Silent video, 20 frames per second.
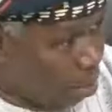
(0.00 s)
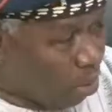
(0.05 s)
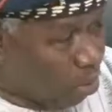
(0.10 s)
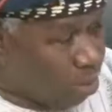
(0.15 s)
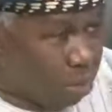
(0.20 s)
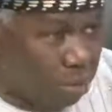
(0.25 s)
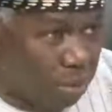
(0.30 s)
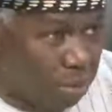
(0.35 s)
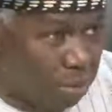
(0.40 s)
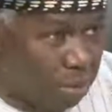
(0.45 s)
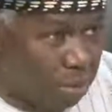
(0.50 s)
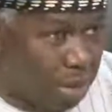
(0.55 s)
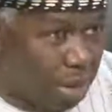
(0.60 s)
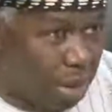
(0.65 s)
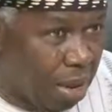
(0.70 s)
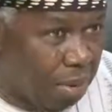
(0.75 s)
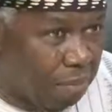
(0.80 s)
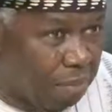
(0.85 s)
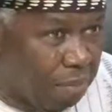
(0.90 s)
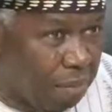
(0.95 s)
We have
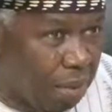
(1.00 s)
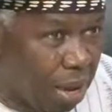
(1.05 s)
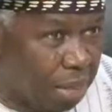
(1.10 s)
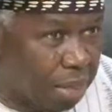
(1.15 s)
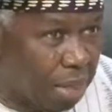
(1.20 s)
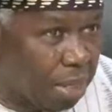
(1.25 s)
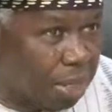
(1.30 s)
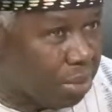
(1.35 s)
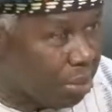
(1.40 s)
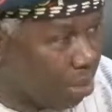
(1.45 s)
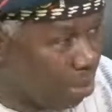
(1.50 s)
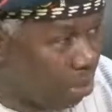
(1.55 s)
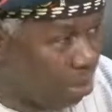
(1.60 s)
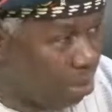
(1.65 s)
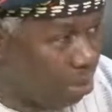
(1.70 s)
an association.